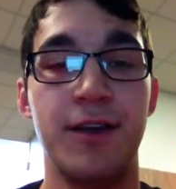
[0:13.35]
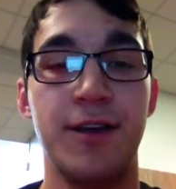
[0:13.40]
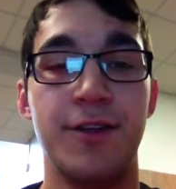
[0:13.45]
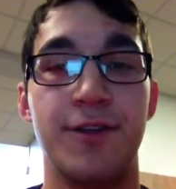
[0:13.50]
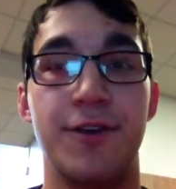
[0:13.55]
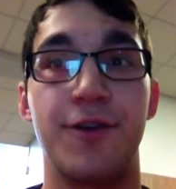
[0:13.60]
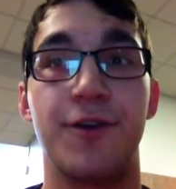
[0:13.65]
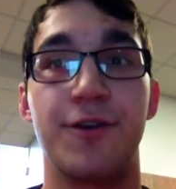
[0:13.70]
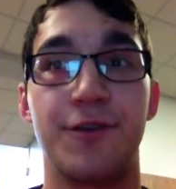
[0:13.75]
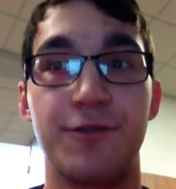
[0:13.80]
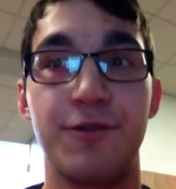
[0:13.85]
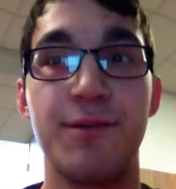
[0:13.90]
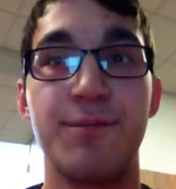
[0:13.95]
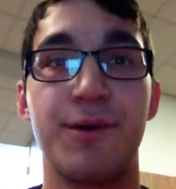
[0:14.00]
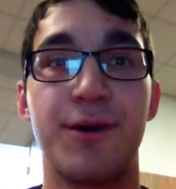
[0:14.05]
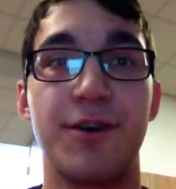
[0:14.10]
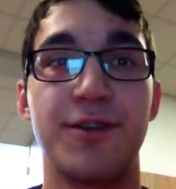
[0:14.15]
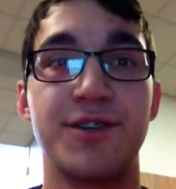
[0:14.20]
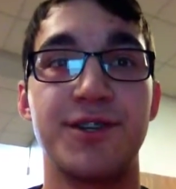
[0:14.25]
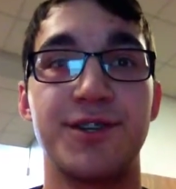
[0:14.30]
There are three
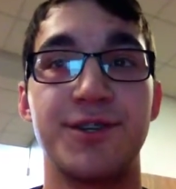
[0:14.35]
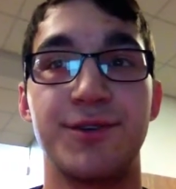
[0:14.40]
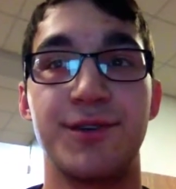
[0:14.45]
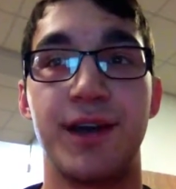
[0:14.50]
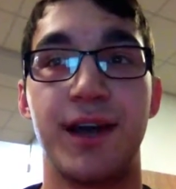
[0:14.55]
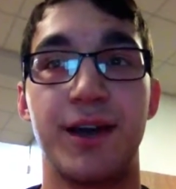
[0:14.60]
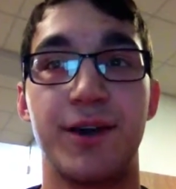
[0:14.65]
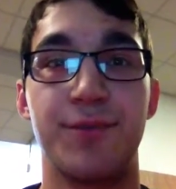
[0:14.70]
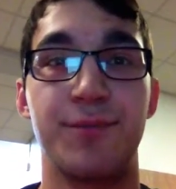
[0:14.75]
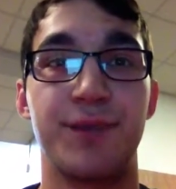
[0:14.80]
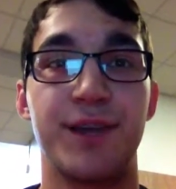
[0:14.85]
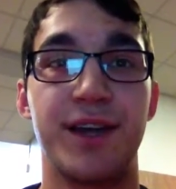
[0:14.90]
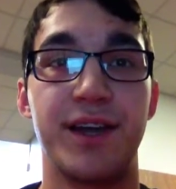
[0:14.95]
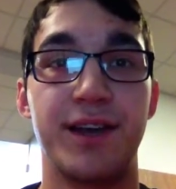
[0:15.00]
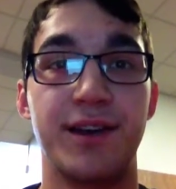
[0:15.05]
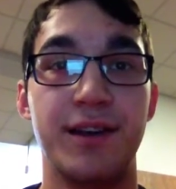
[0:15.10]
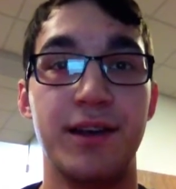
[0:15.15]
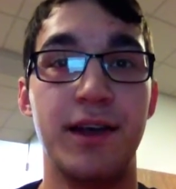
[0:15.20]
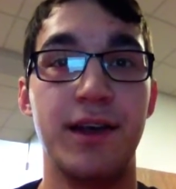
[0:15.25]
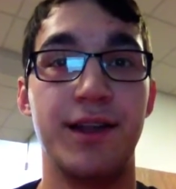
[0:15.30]
parts to a
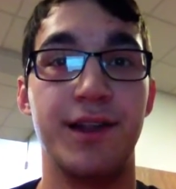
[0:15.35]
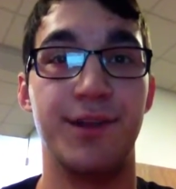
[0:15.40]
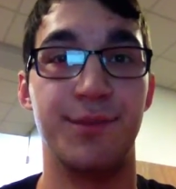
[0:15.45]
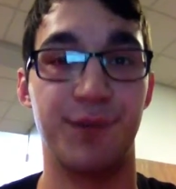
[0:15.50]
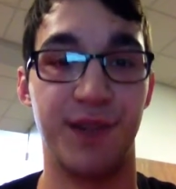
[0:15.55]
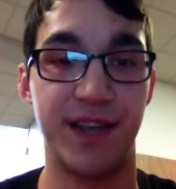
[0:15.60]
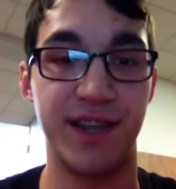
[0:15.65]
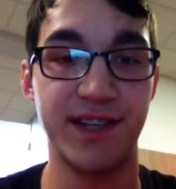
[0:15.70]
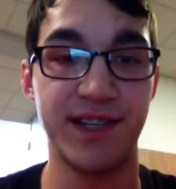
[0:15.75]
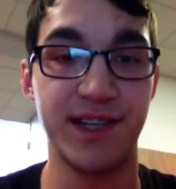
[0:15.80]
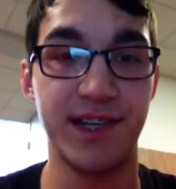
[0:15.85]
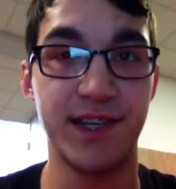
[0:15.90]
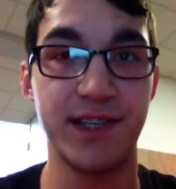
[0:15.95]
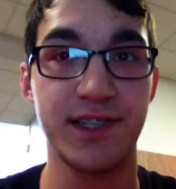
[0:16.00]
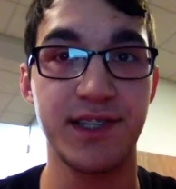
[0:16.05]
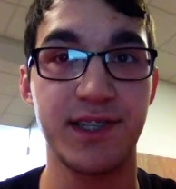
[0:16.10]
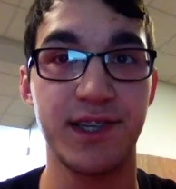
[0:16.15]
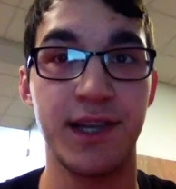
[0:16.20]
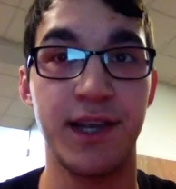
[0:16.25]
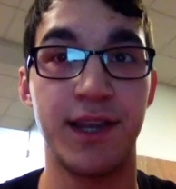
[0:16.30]
counterplan: the plan
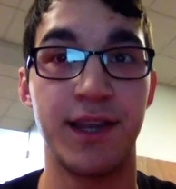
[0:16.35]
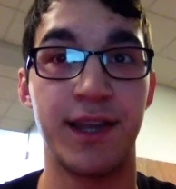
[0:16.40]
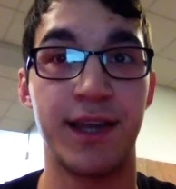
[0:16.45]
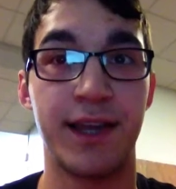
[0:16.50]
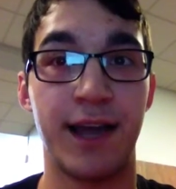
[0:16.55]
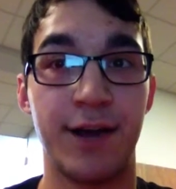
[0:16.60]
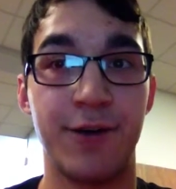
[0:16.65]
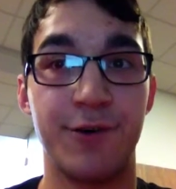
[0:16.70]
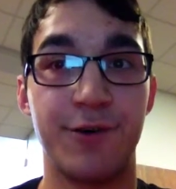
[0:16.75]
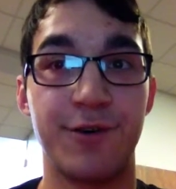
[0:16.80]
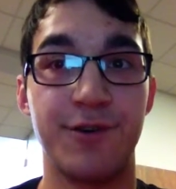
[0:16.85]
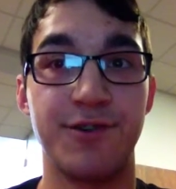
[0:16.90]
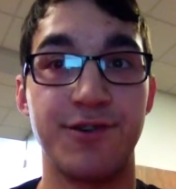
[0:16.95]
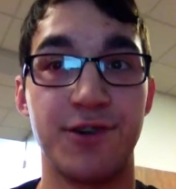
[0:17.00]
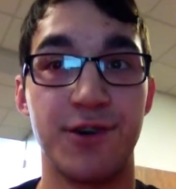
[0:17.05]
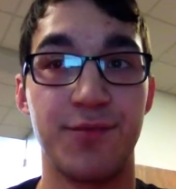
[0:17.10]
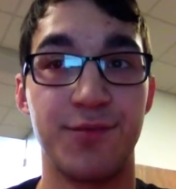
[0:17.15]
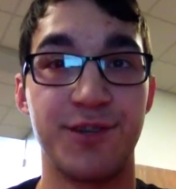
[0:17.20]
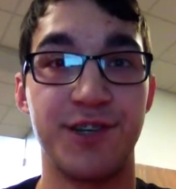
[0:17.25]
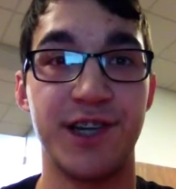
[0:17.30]
text, the counter
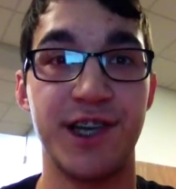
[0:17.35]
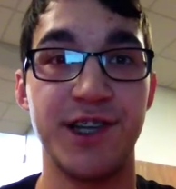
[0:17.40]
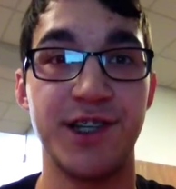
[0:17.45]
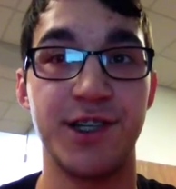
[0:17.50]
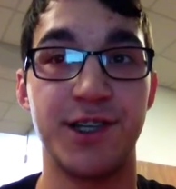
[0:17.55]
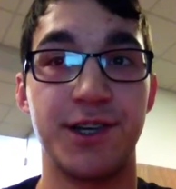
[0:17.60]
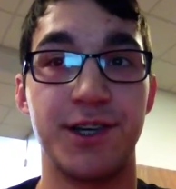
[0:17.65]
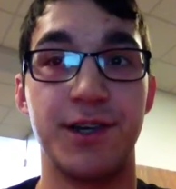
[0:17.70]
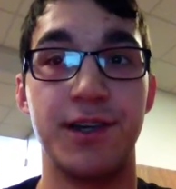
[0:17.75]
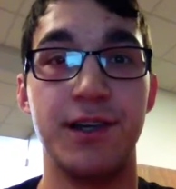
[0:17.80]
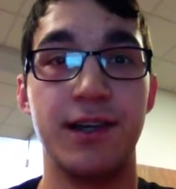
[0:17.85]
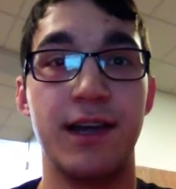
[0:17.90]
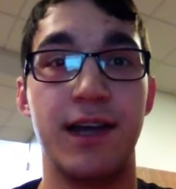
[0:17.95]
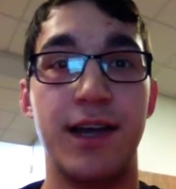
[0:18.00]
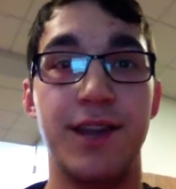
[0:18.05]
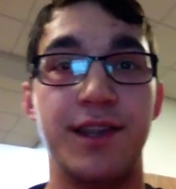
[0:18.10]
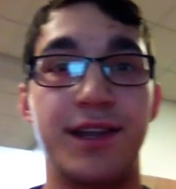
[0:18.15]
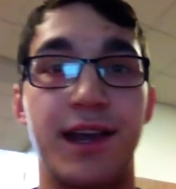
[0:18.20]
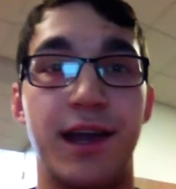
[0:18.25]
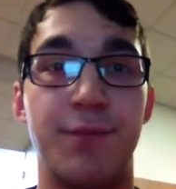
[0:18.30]
interpretation,
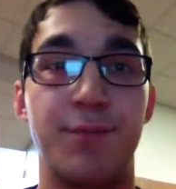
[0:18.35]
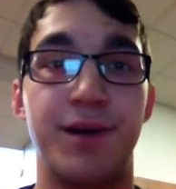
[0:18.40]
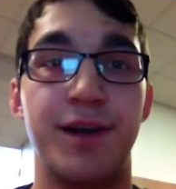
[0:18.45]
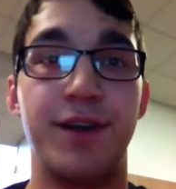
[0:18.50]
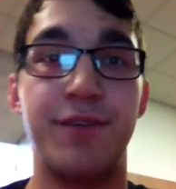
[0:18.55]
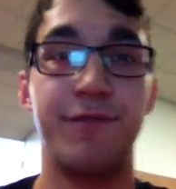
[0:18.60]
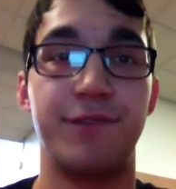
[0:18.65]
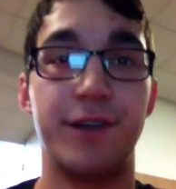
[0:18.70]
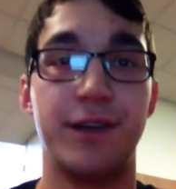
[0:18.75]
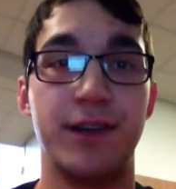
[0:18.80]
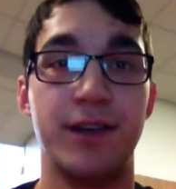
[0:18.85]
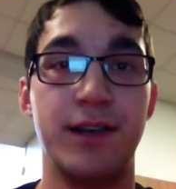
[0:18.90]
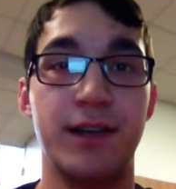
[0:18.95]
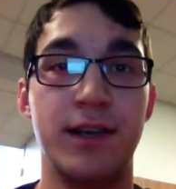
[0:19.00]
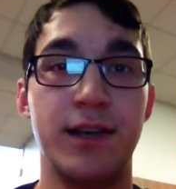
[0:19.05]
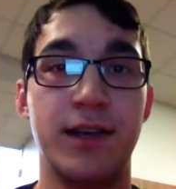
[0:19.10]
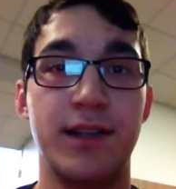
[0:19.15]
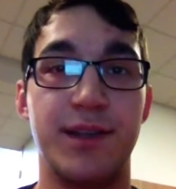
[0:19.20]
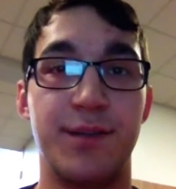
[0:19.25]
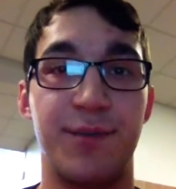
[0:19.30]
and the net benefit.
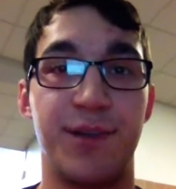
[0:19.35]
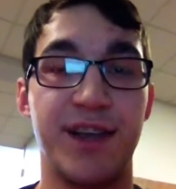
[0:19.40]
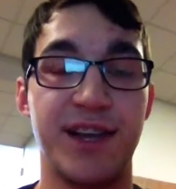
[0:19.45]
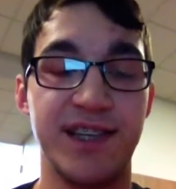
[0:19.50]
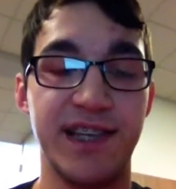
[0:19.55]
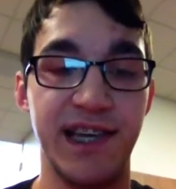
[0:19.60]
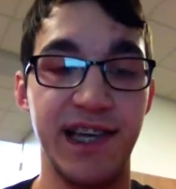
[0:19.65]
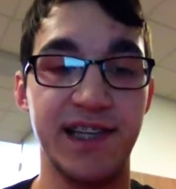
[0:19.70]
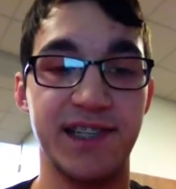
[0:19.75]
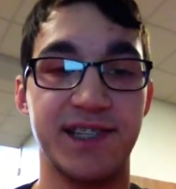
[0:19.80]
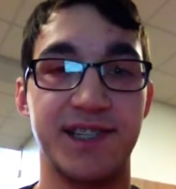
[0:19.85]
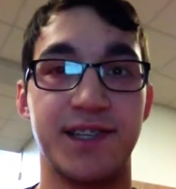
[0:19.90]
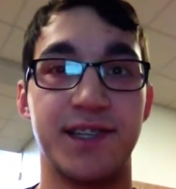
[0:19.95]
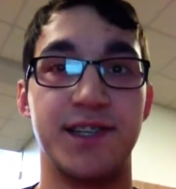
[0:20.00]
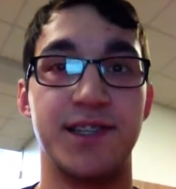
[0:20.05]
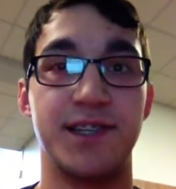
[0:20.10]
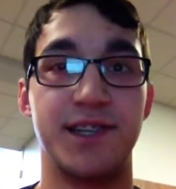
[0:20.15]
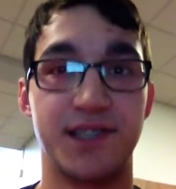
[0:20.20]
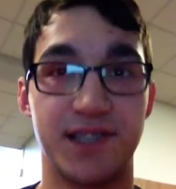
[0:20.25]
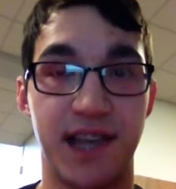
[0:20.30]
The plan text
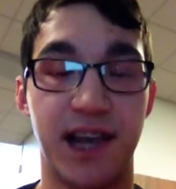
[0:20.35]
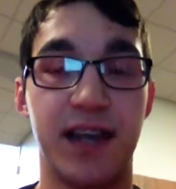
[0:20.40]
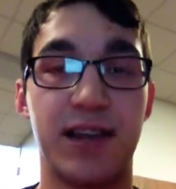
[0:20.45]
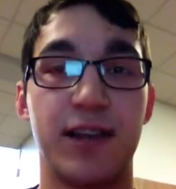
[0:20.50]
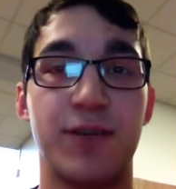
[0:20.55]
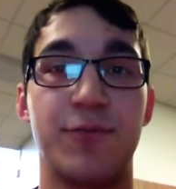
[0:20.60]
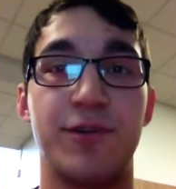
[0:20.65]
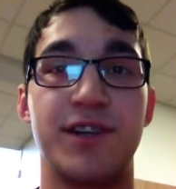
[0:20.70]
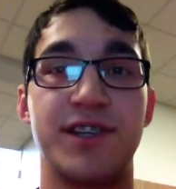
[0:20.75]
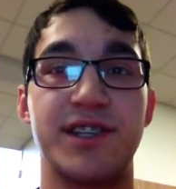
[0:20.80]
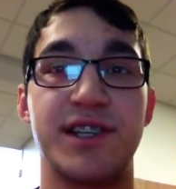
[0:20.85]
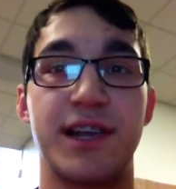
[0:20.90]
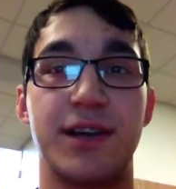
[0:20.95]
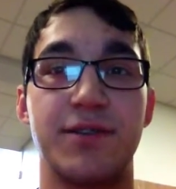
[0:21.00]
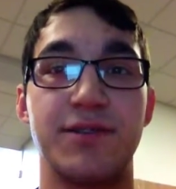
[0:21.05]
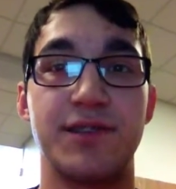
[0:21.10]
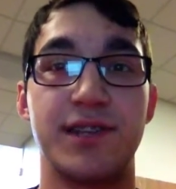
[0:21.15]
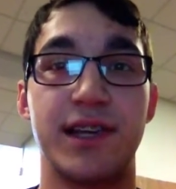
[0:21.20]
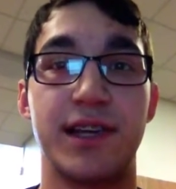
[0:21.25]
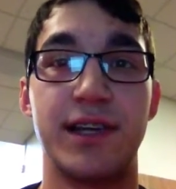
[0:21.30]
is exactly what it
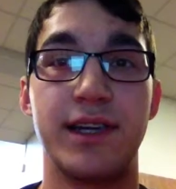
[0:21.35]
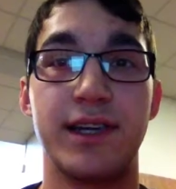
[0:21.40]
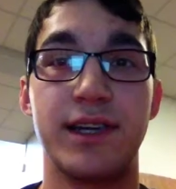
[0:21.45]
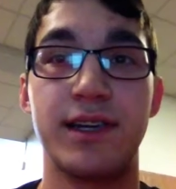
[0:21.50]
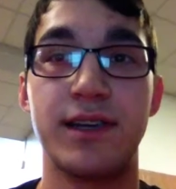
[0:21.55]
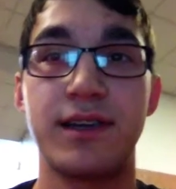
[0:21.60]
sounds like.